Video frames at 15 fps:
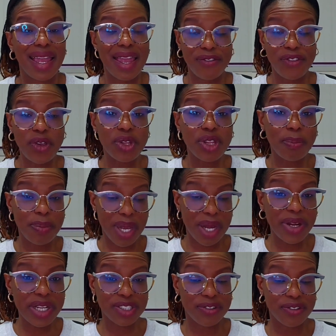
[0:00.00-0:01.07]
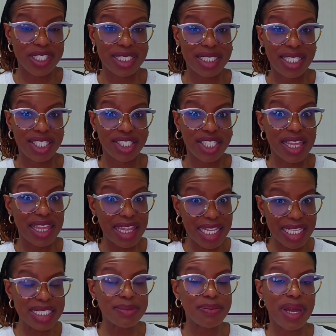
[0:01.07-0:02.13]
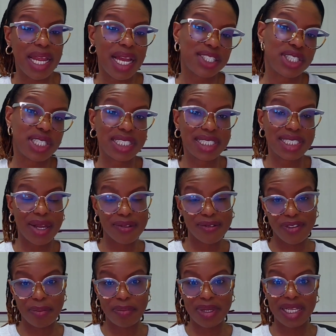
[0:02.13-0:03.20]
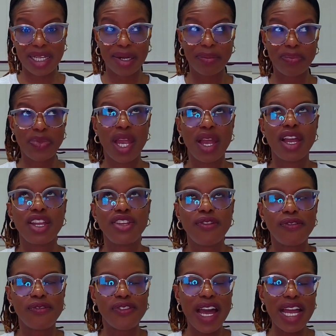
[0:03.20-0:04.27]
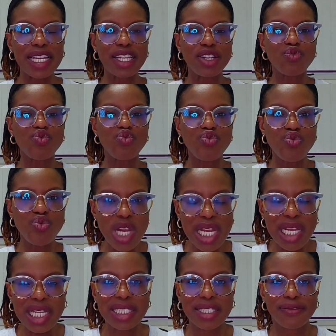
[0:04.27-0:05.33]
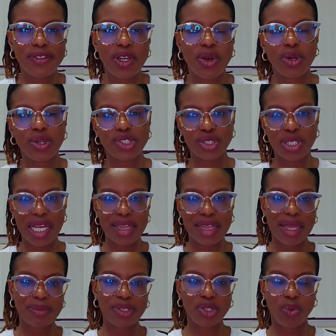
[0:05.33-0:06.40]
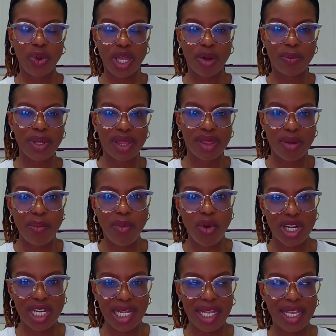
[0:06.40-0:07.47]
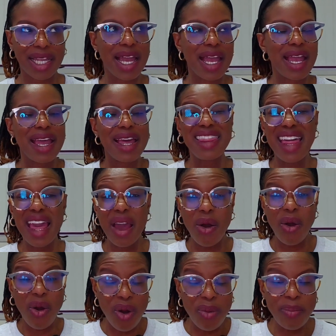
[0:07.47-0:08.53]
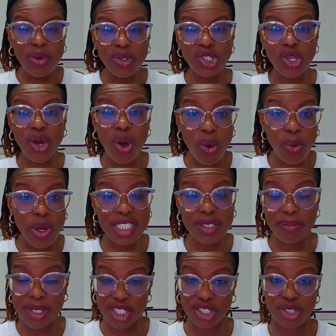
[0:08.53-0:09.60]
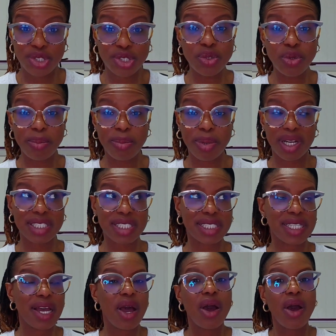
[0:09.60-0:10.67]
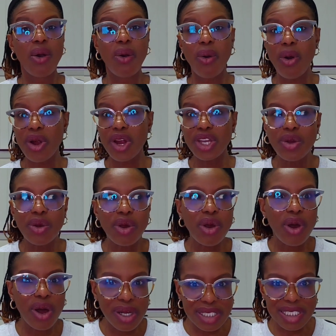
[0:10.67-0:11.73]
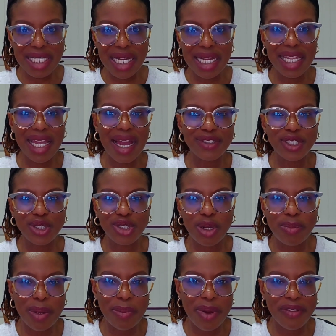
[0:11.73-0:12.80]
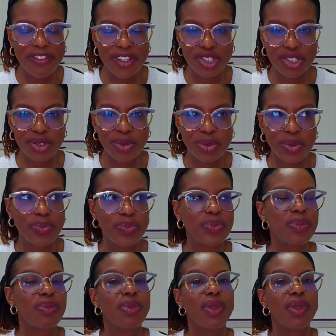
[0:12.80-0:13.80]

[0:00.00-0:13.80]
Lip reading: If you're the parent of a teenager, this might actually sound familiar. You find it really difficult to get them to wake up in the morning. They almost always miss the school bus, or you constantly have to drop them off in school.